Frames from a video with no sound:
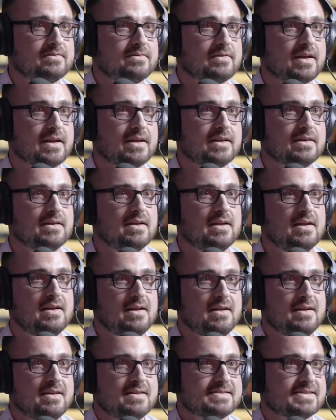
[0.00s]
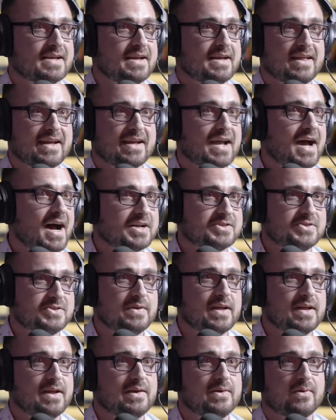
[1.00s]
They say they got
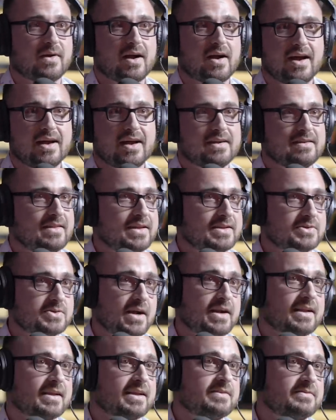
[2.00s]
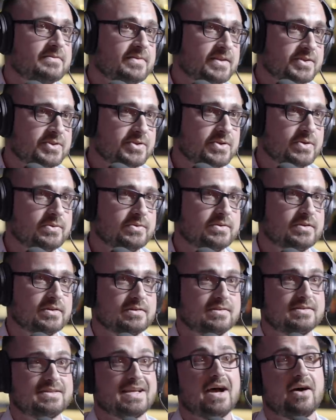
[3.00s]
you dead to right. They try to convince you
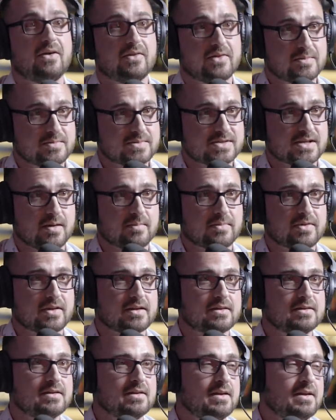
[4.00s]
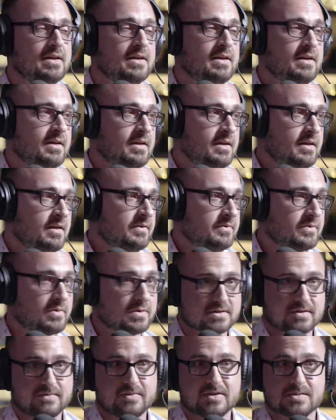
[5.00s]
to tell them something. Mm-hmm. Of
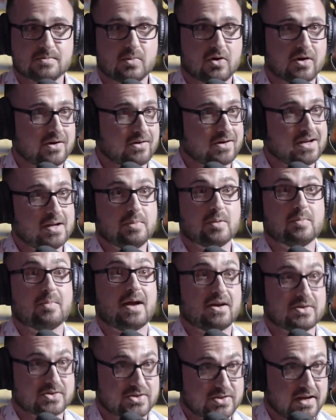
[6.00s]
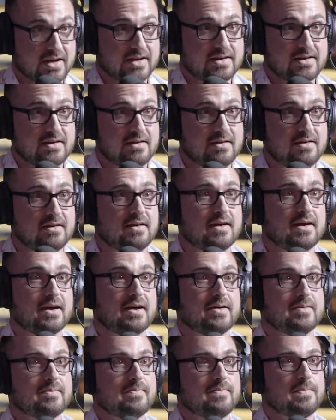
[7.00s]
course, if you're smart, you'll keep your mouth shut.
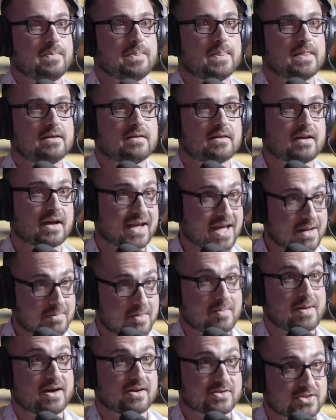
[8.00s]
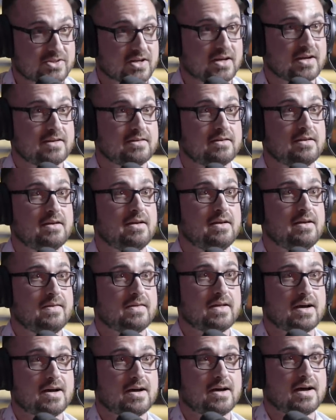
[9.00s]
Um, what did you do? I kept my mouth shut.
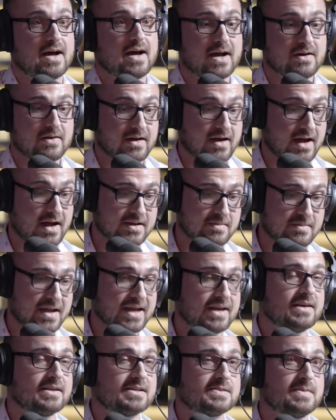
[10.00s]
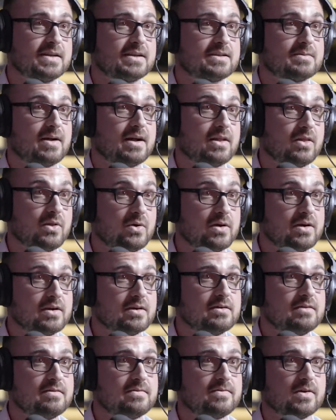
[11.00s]
Uh, I I demanded to speak to my
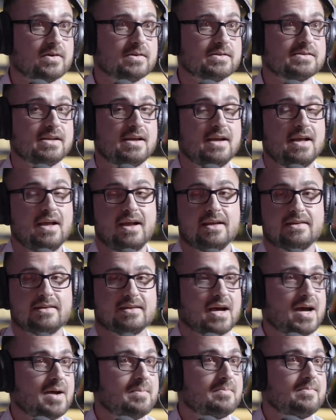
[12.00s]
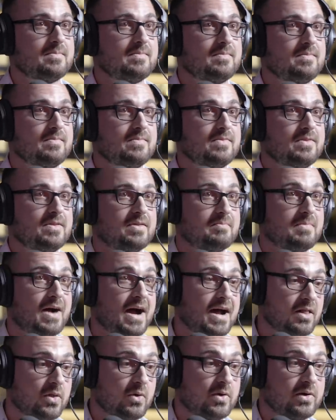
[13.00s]
lawyer first. At the time, th
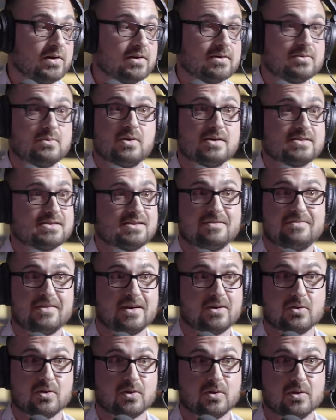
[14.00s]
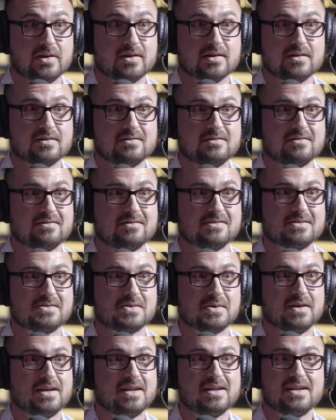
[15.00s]
my lawyer wasn't a federal lawyer,
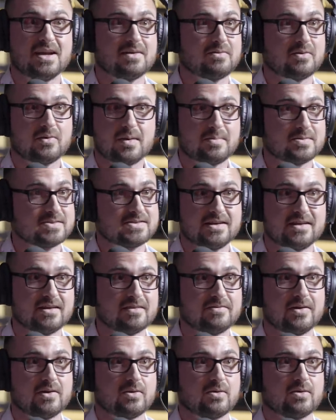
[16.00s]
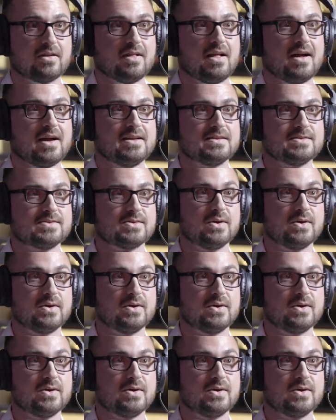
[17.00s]
so he'd never represented a federal client.